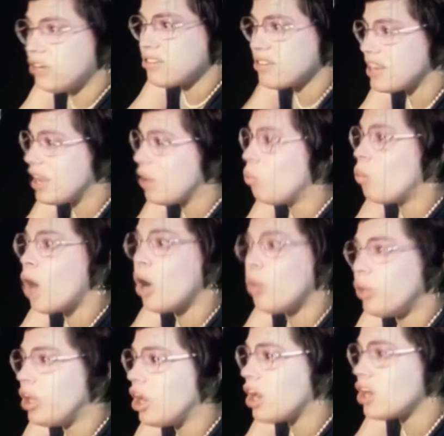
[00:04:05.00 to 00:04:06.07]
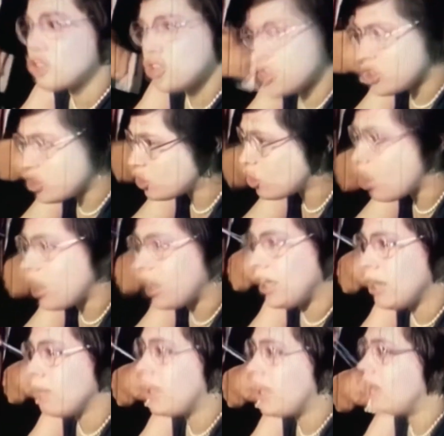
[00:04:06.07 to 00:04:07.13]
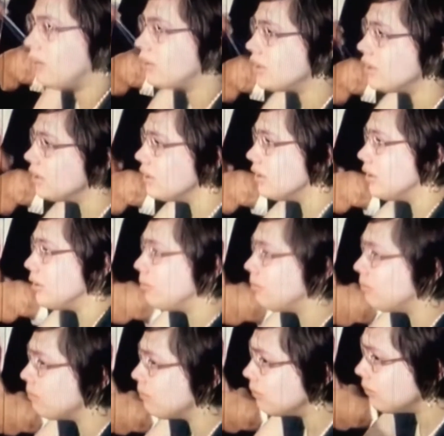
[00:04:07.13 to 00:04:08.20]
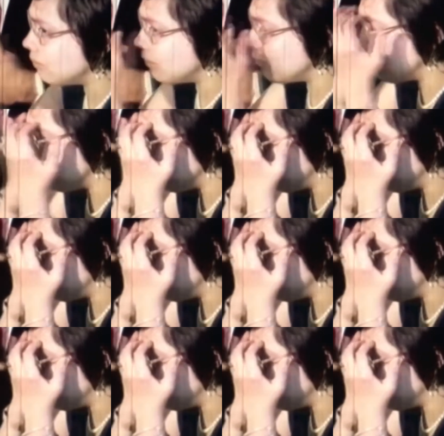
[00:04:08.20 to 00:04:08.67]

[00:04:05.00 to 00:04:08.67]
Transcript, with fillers: Judy Heumann, Edie Roberts, Debbie Kaplan, and Phil